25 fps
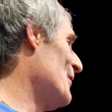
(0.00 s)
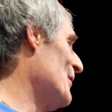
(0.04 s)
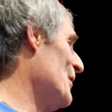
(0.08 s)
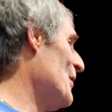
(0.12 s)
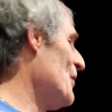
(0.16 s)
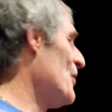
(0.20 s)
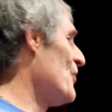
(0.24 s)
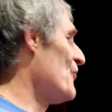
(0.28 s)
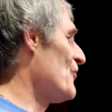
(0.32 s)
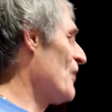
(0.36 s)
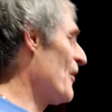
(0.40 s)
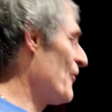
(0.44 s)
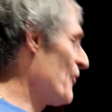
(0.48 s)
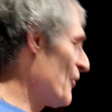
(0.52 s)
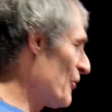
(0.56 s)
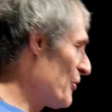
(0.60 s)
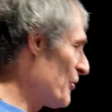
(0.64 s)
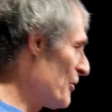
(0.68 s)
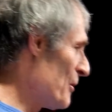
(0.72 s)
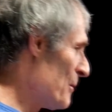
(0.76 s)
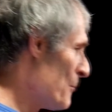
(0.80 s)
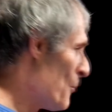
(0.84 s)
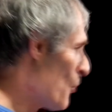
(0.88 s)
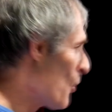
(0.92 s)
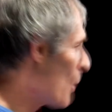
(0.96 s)
So I think the
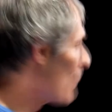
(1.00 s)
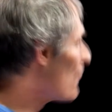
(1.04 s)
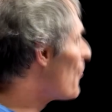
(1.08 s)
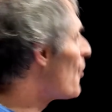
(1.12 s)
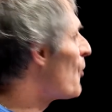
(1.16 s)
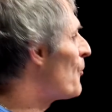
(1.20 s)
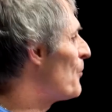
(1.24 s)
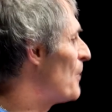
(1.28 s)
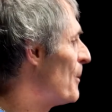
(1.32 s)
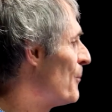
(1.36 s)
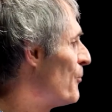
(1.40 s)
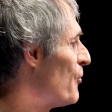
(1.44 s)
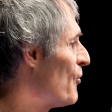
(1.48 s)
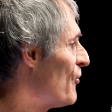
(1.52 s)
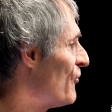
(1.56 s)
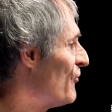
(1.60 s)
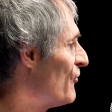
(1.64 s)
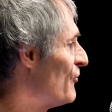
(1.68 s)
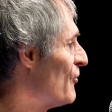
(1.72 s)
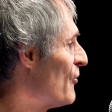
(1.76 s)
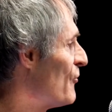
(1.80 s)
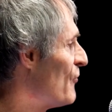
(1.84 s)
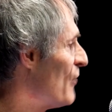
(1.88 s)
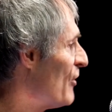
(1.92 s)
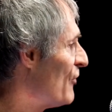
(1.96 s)
more appropriate person to
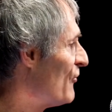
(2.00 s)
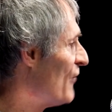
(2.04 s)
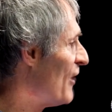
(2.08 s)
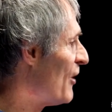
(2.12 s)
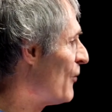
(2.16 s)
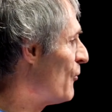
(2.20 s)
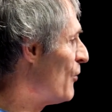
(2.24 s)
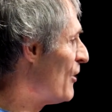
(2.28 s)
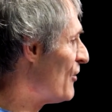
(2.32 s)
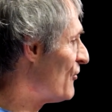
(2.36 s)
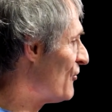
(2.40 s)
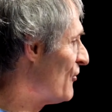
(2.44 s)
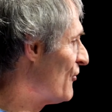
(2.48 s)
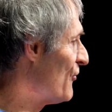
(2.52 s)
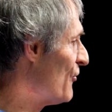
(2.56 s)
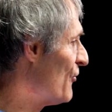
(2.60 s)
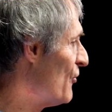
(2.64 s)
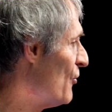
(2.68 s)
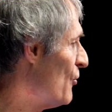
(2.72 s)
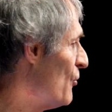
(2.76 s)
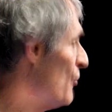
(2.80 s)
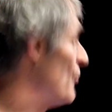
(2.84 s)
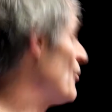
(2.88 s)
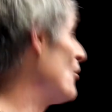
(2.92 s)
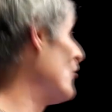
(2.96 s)
address that question to,
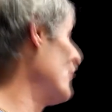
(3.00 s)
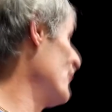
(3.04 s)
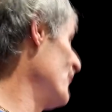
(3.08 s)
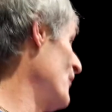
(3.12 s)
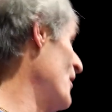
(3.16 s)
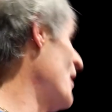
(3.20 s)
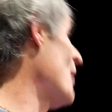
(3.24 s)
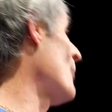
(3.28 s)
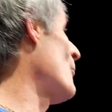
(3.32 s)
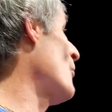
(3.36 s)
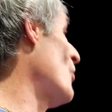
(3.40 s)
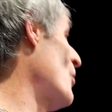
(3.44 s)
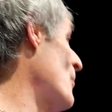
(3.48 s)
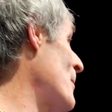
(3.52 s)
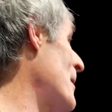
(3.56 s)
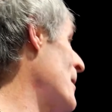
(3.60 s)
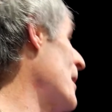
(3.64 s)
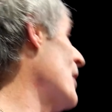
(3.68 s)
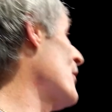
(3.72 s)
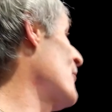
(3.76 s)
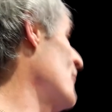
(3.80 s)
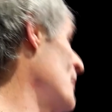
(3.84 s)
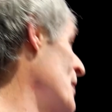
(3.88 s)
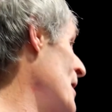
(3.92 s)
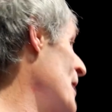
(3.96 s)
who knows far more about it
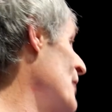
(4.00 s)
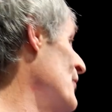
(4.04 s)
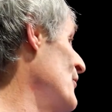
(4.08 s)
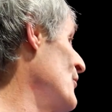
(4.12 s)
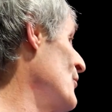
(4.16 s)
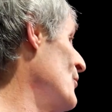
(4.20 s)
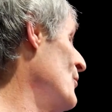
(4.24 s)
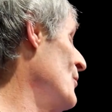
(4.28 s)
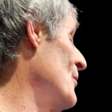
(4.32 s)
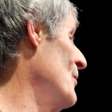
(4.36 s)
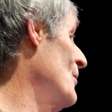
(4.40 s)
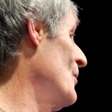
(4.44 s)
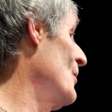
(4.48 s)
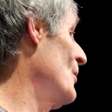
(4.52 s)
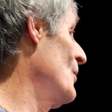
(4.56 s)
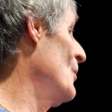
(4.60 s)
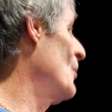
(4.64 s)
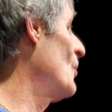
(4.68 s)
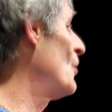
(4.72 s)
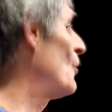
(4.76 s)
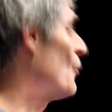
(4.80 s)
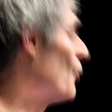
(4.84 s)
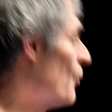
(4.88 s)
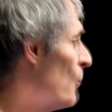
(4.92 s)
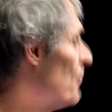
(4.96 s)
than I do,
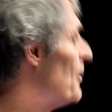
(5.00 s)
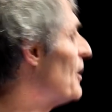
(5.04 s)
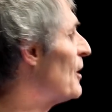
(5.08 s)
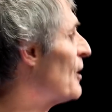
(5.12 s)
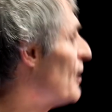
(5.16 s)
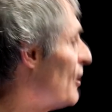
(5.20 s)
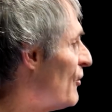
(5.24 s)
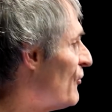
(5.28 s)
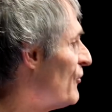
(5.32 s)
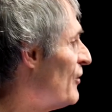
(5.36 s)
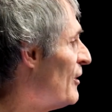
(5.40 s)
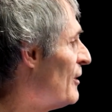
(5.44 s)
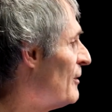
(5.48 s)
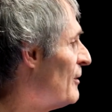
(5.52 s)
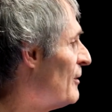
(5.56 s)
would be Augusto.